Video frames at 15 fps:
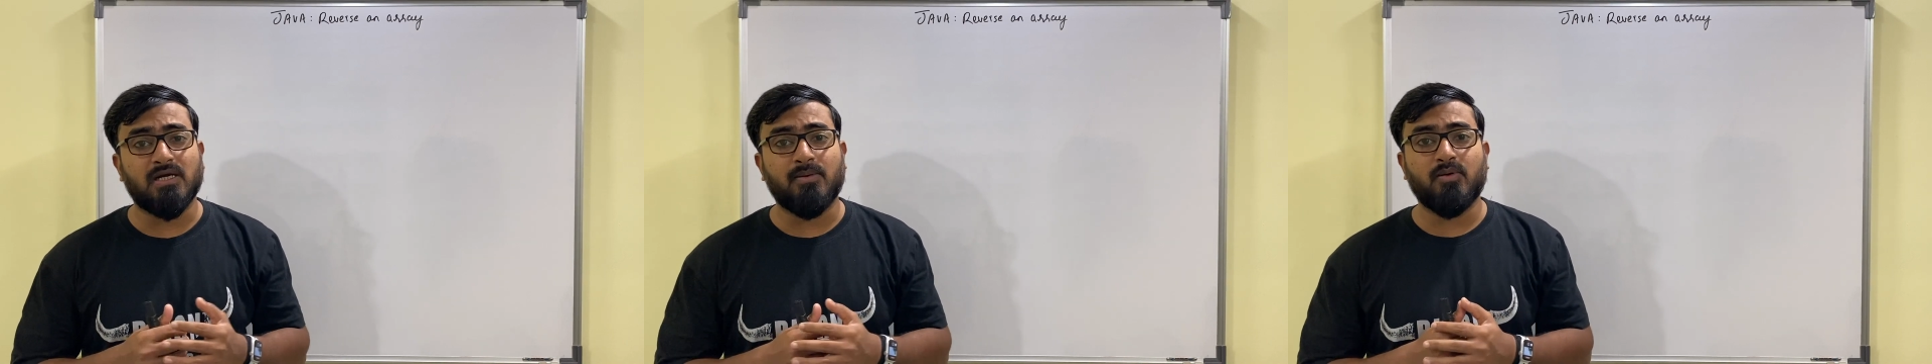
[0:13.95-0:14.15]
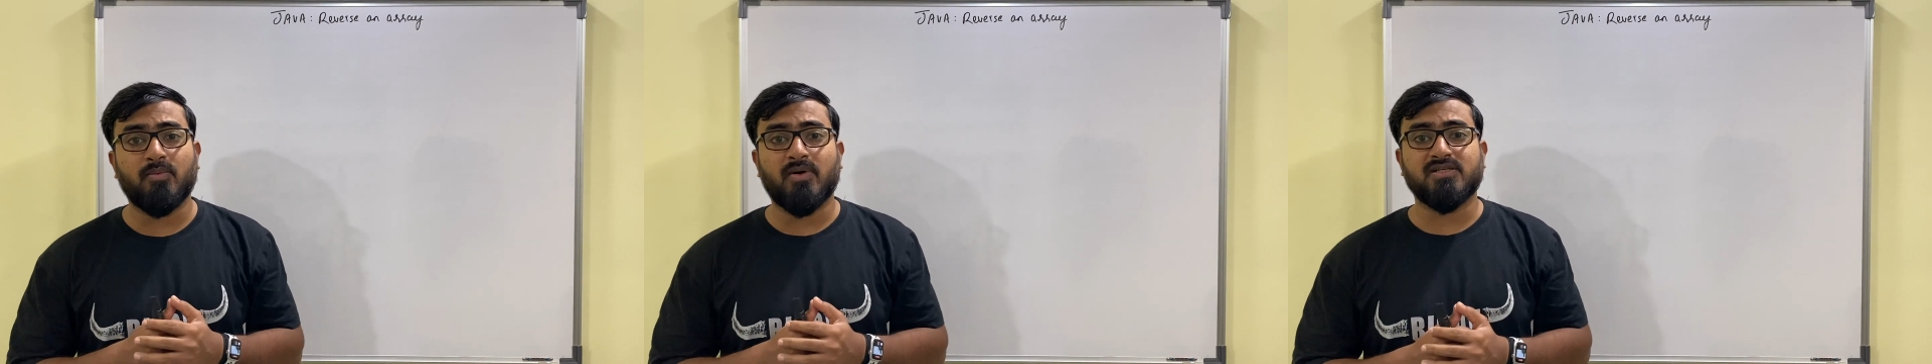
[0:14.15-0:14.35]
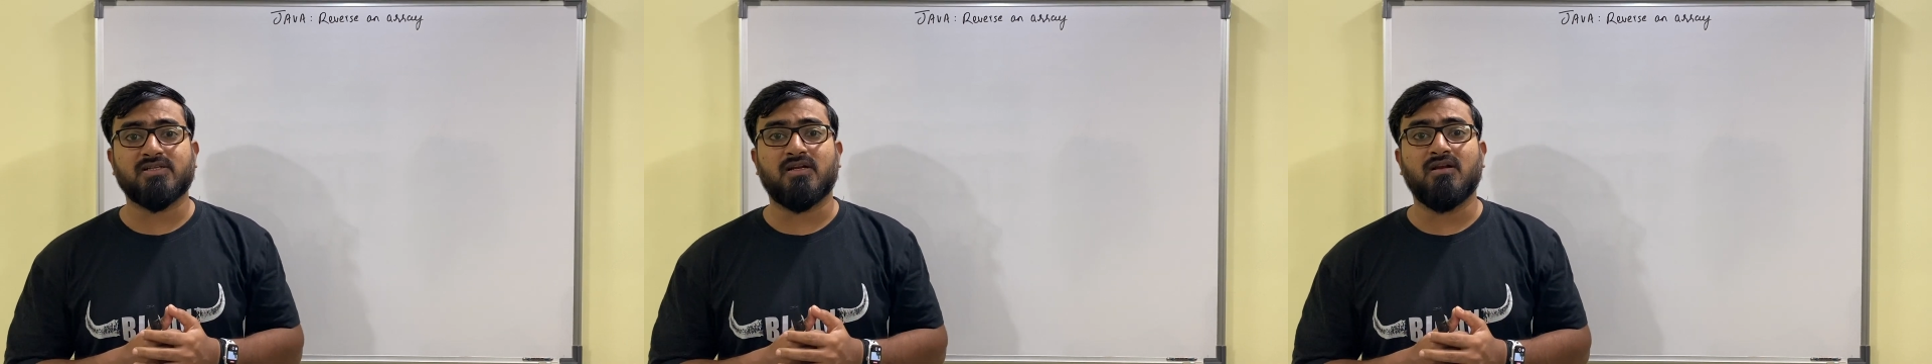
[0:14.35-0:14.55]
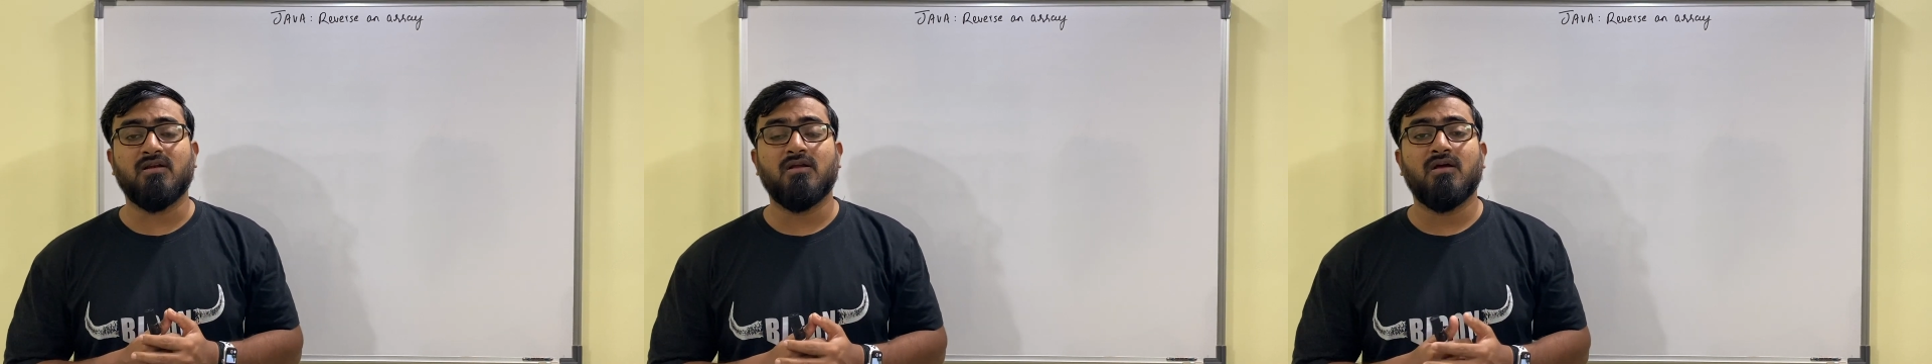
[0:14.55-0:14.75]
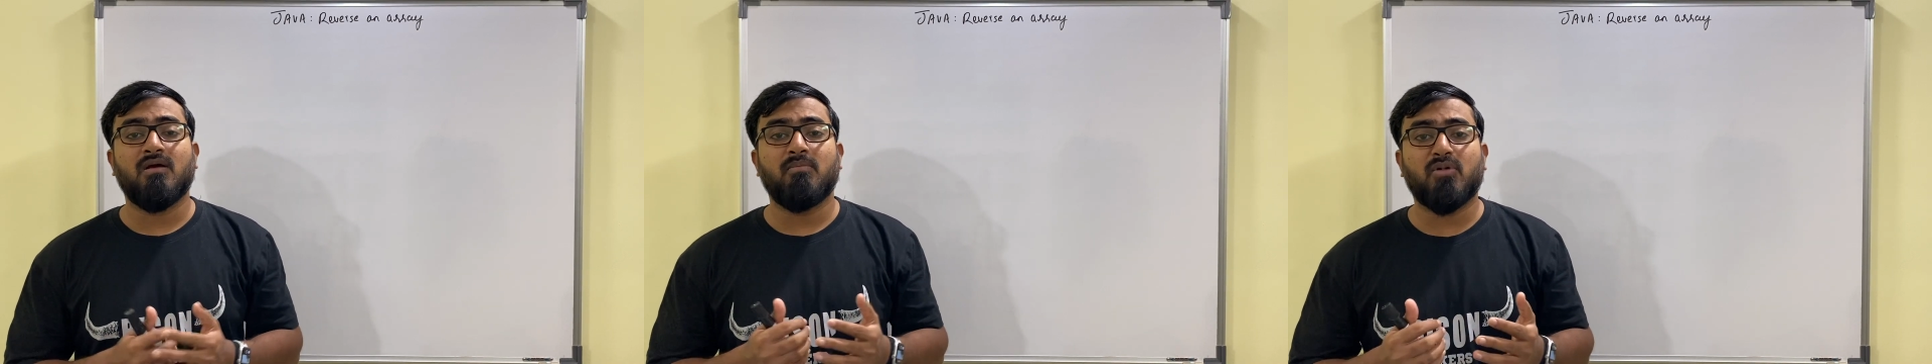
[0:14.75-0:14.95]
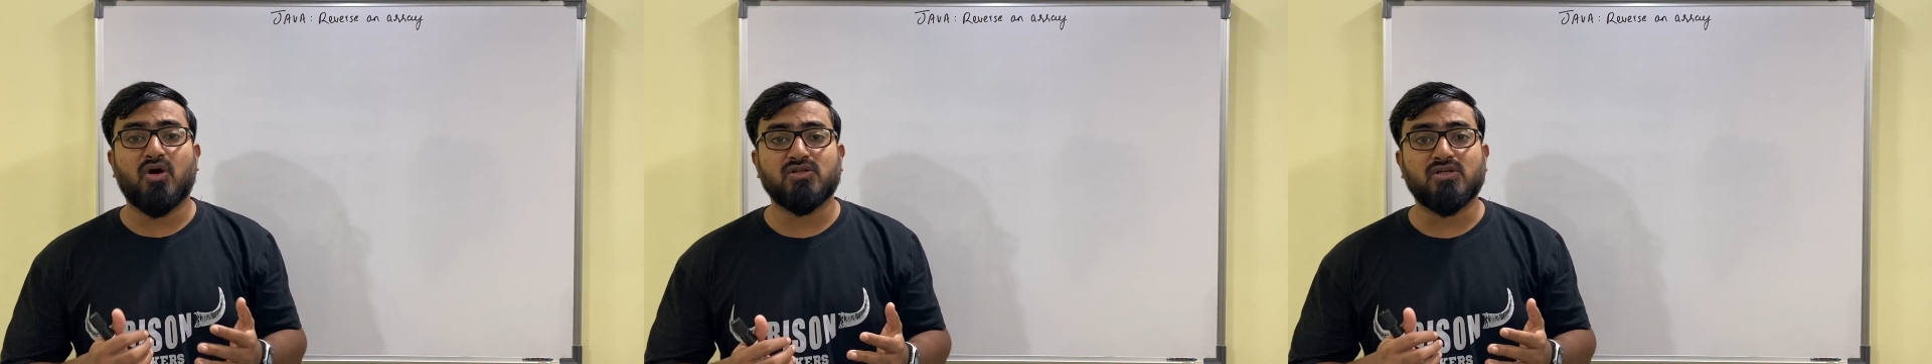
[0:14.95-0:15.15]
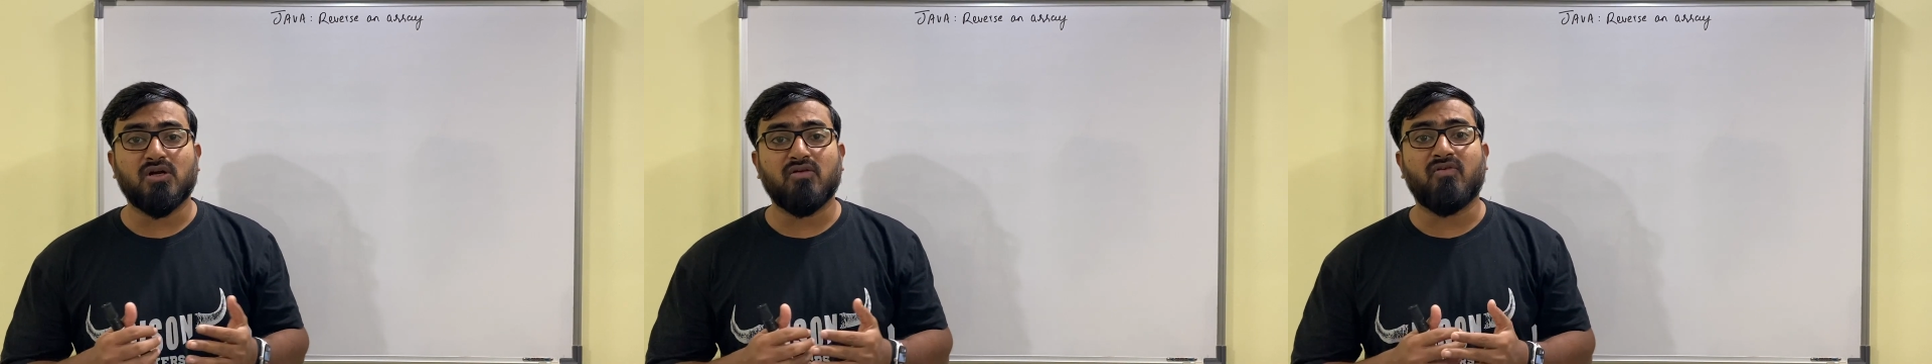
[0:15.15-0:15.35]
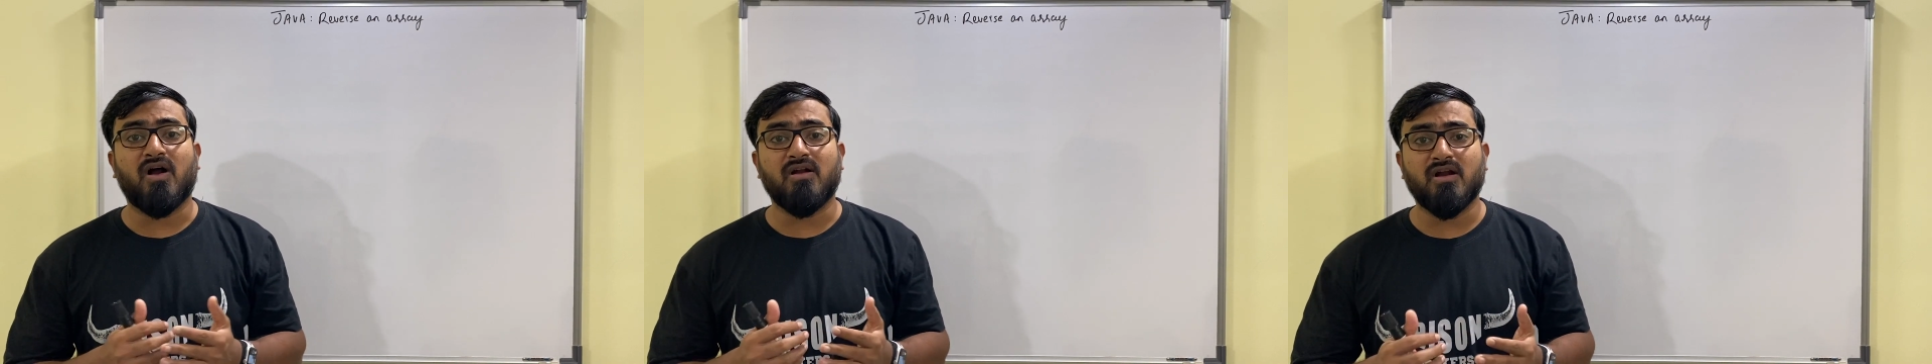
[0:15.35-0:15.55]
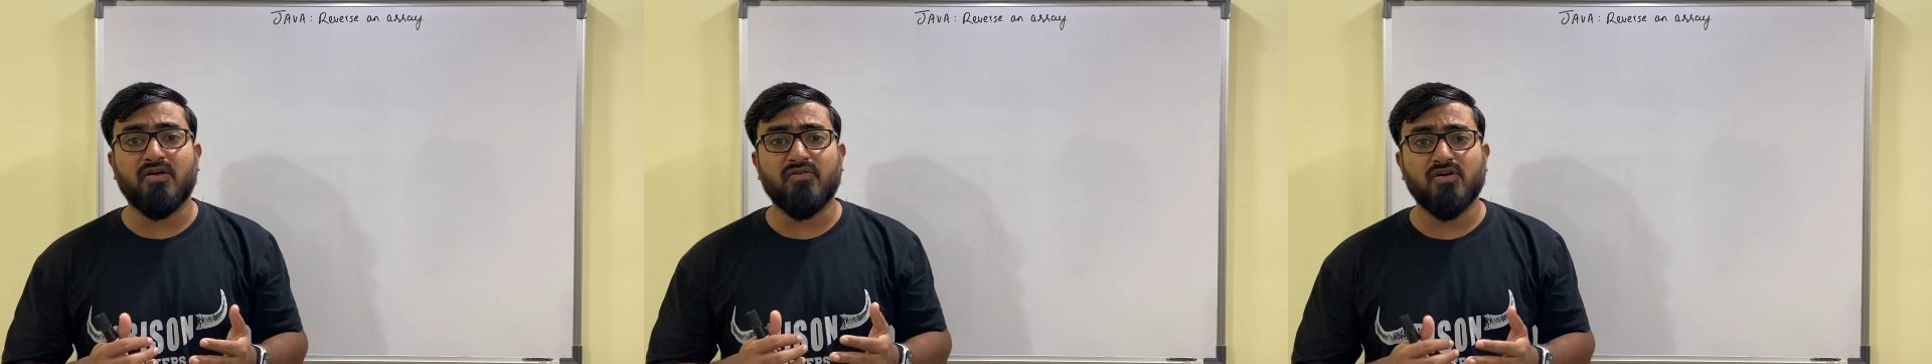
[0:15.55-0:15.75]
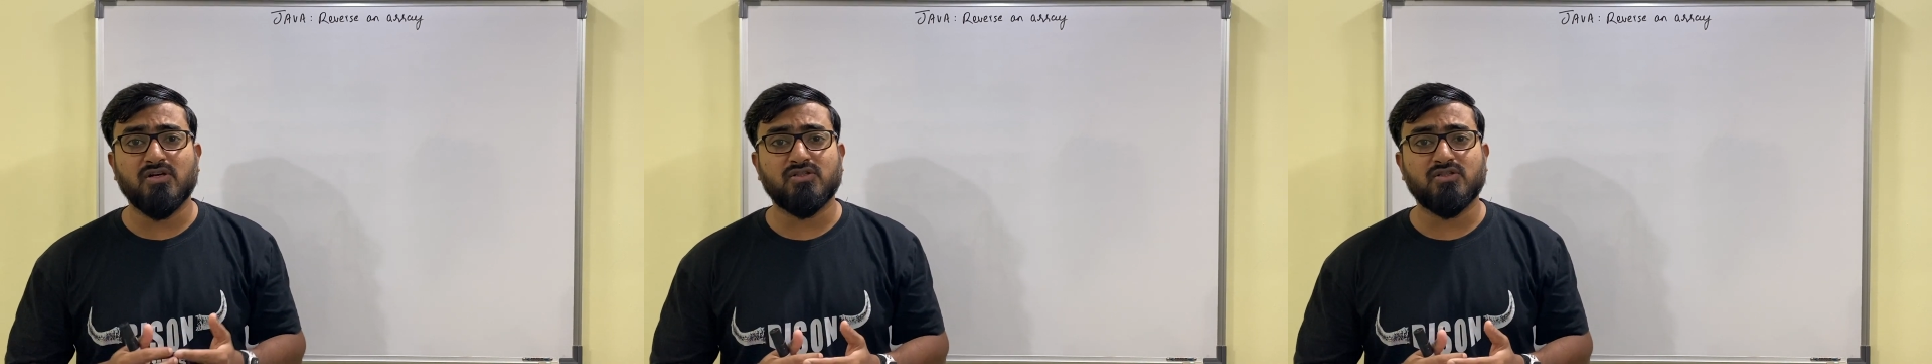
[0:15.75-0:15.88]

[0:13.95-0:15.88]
to my channel because out of 100 viewers,